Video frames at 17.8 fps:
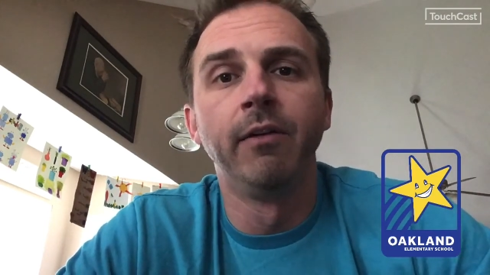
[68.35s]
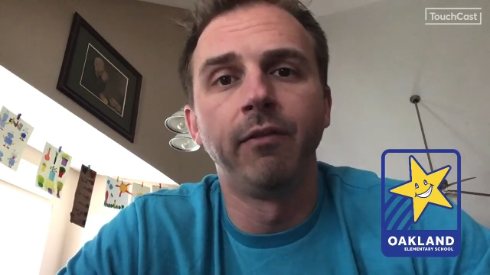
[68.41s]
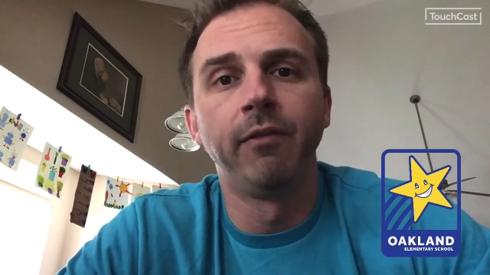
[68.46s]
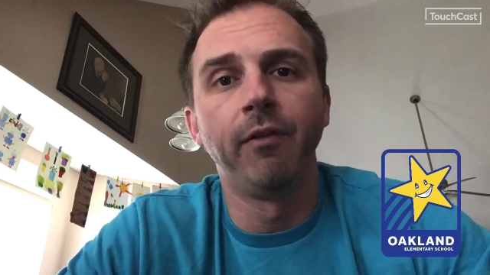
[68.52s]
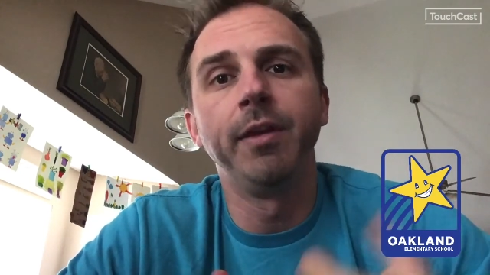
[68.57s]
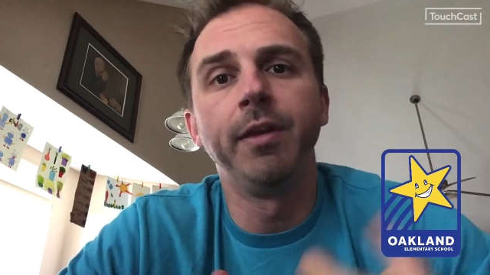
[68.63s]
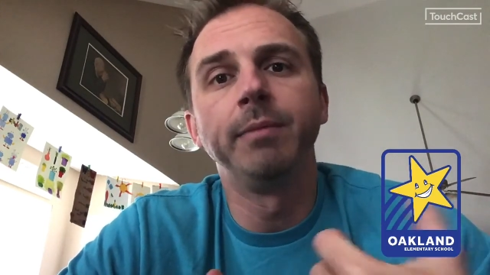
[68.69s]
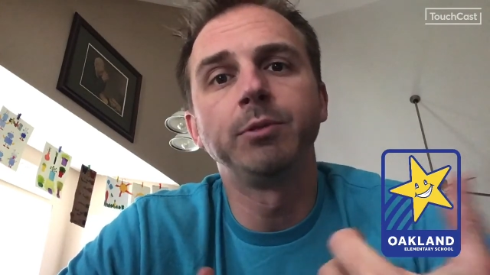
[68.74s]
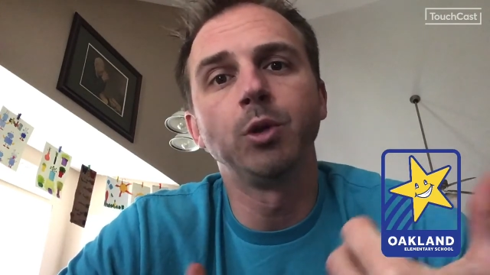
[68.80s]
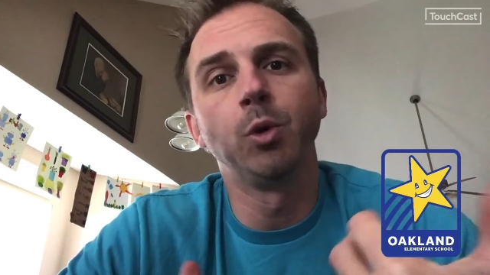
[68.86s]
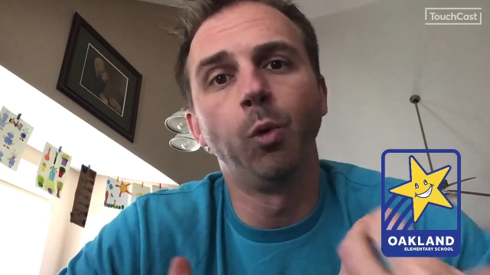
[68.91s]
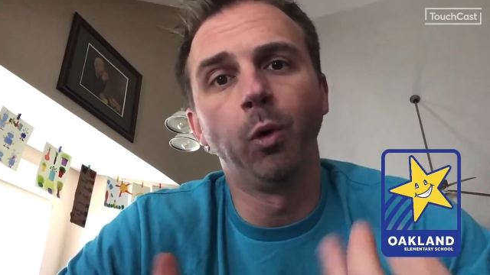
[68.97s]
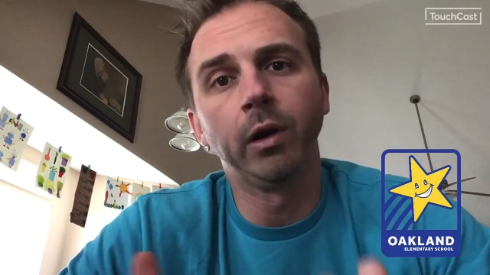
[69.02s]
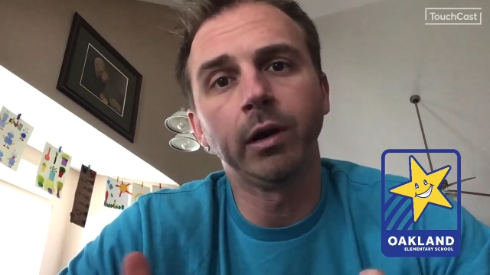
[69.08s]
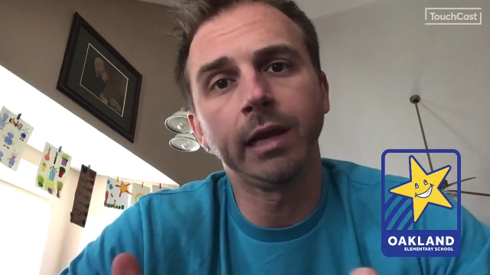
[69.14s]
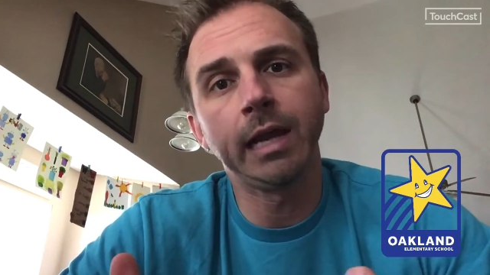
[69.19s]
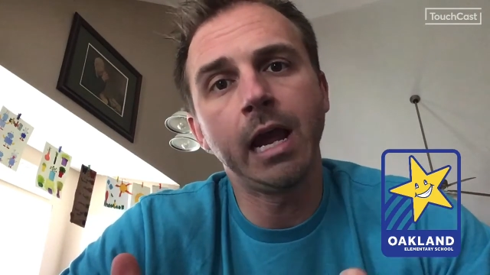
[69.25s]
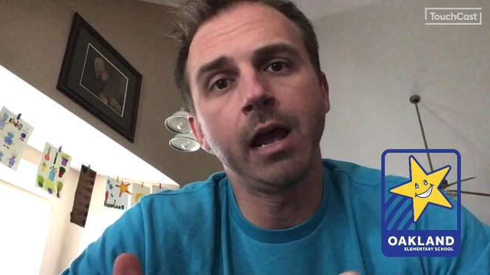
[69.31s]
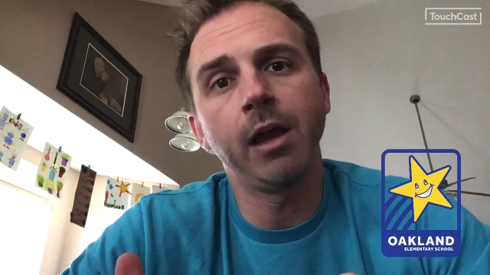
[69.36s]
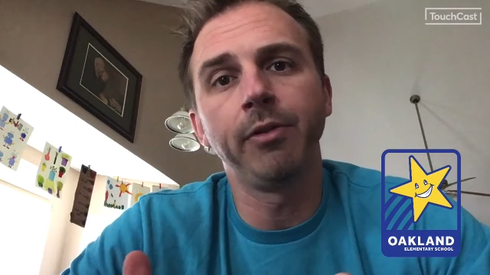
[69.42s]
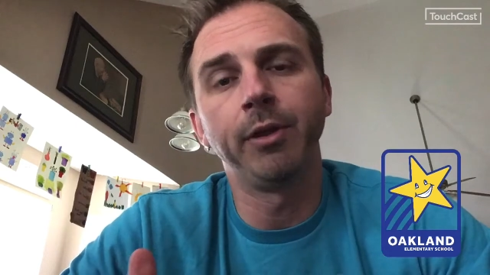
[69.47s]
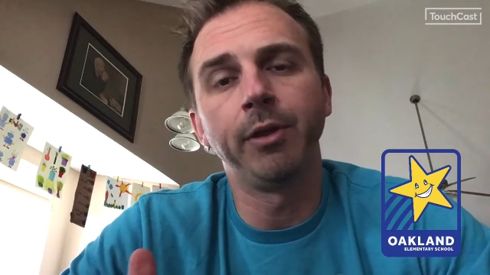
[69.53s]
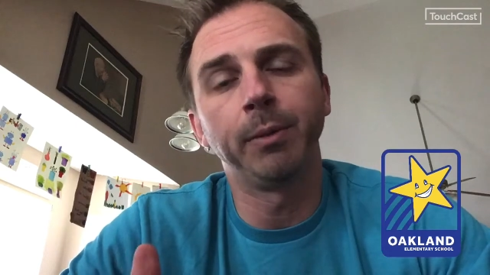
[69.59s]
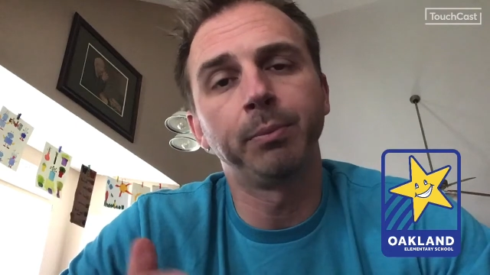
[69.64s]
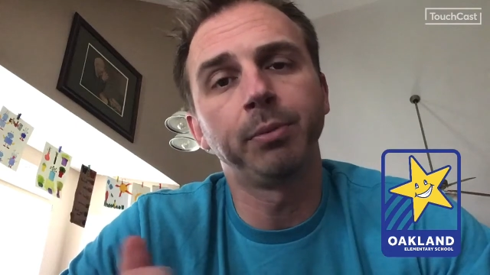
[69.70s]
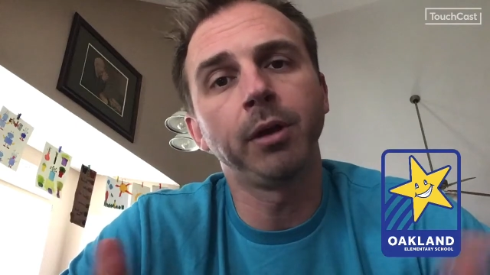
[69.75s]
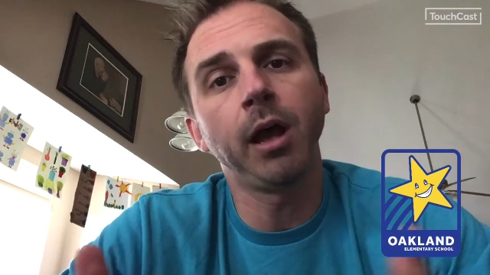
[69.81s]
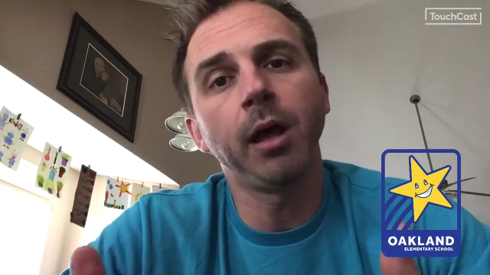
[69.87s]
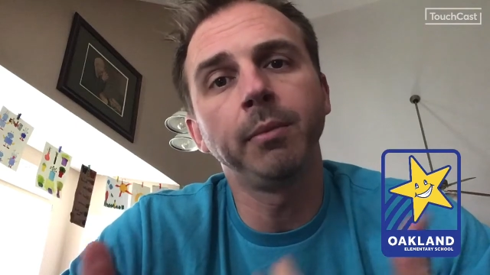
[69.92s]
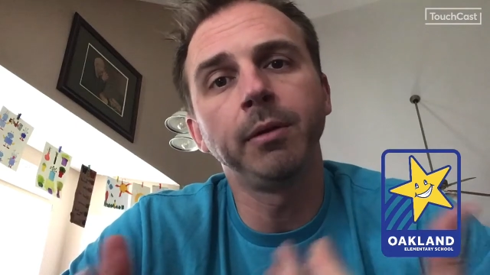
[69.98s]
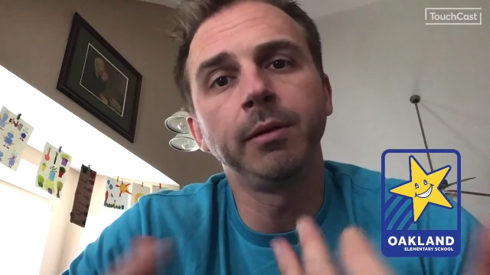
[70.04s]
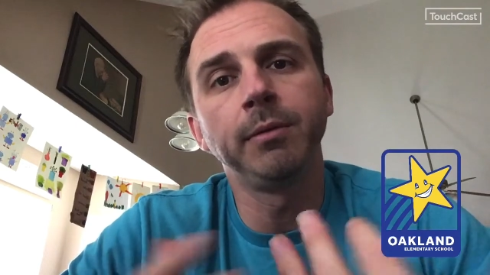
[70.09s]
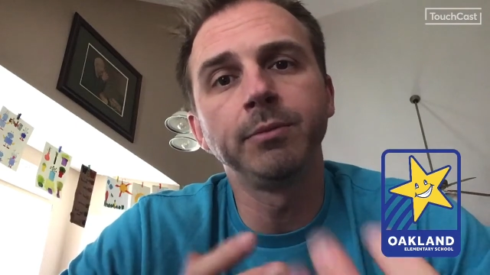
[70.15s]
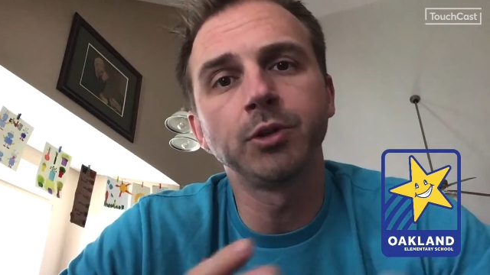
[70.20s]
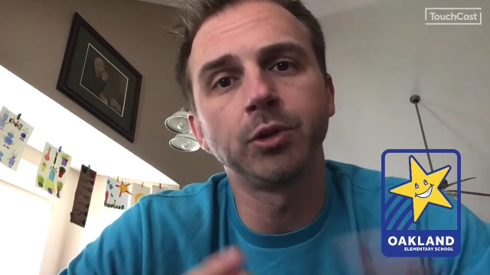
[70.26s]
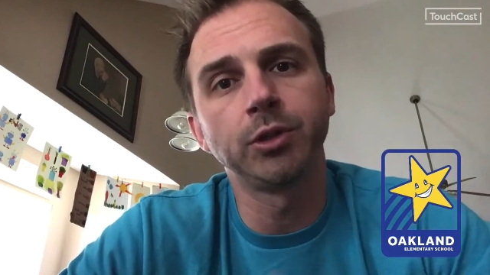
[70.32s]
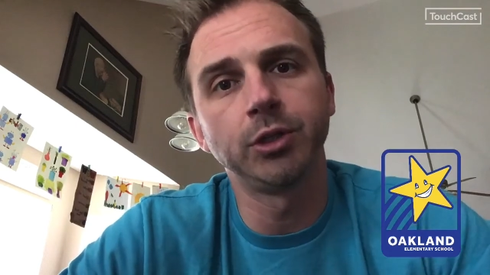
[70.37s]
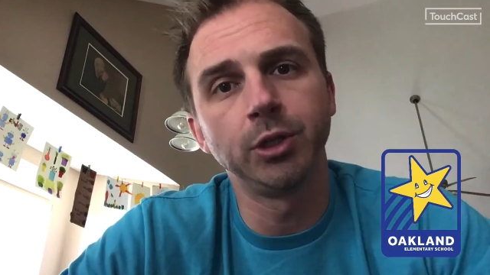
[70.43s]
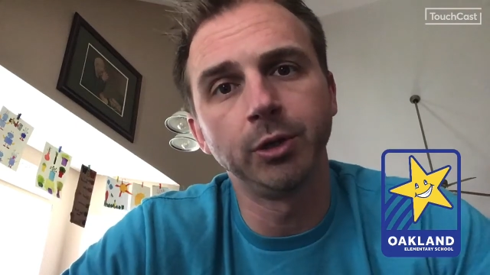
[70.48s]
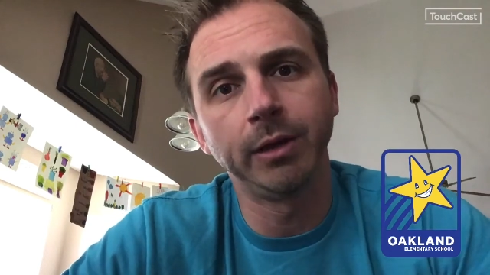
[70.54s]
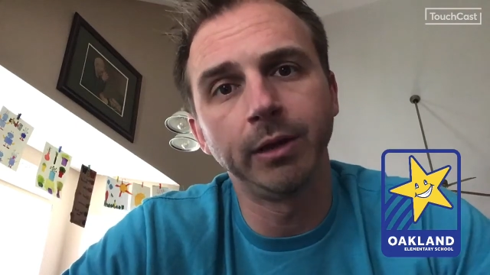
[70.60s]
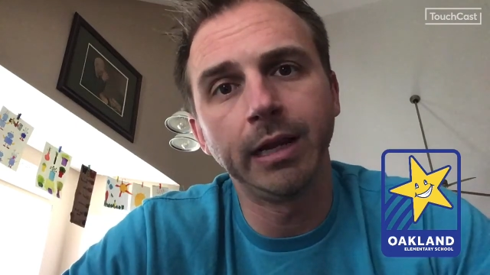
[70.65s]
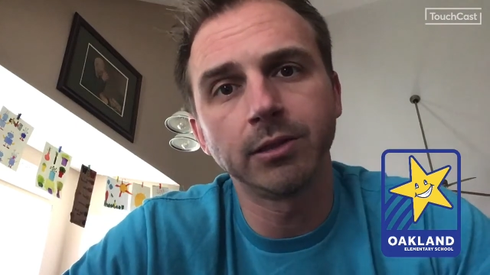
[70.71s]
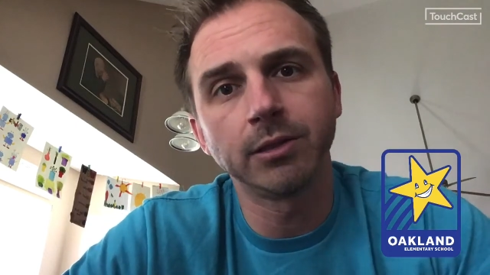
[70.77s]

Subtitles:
for them to work out their problems or to